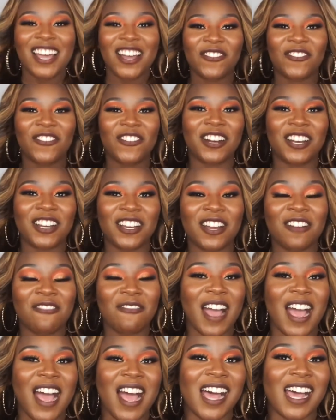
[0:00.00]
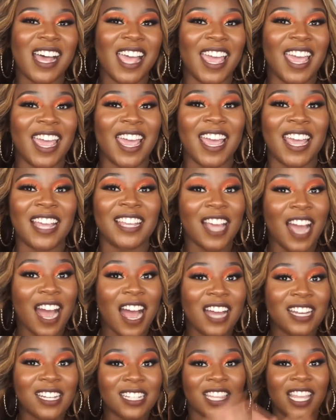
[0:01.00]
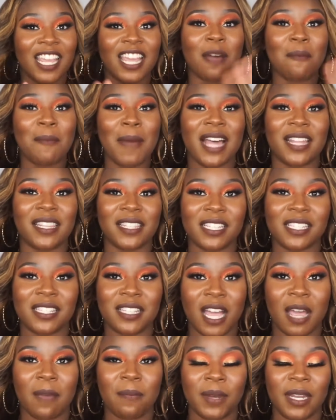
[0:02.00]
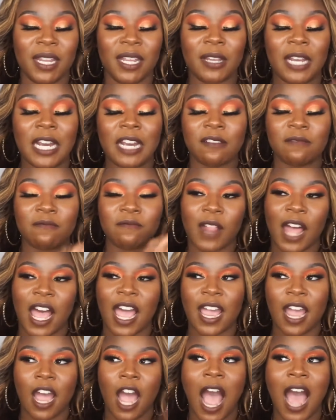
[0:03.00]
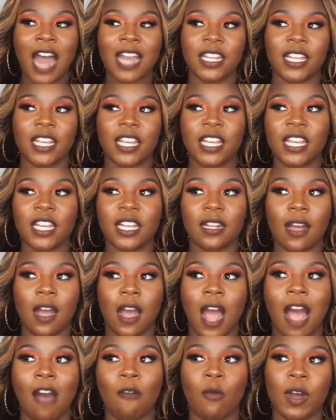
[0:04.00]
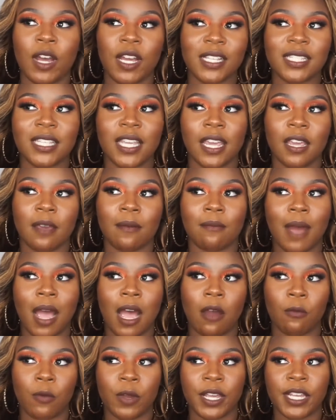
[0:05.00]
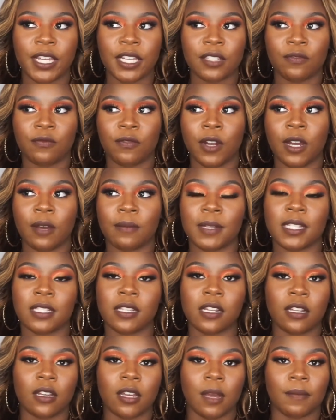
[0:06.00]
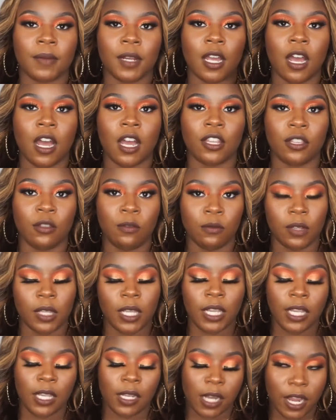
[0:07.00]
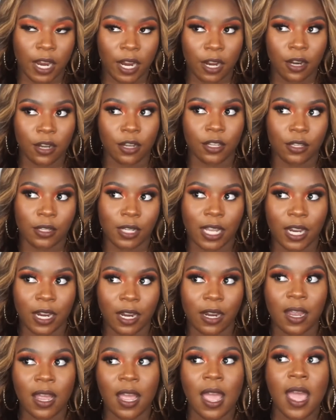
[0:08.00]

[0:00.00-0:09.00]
for a good while. And y'all, the thing about this company, like I did, I was getting my wigs from this other company called Ulair or Ulair.